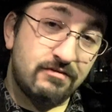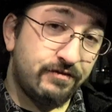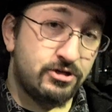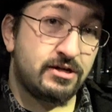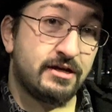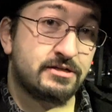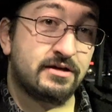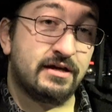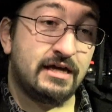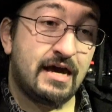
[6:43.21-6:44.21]
efficient it's
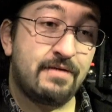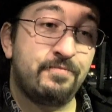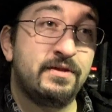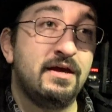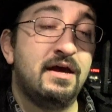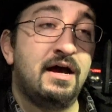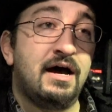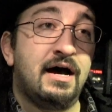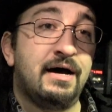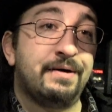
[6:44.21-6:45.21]
going to get.
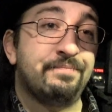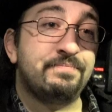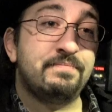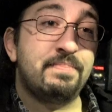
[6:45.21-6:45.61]
Um,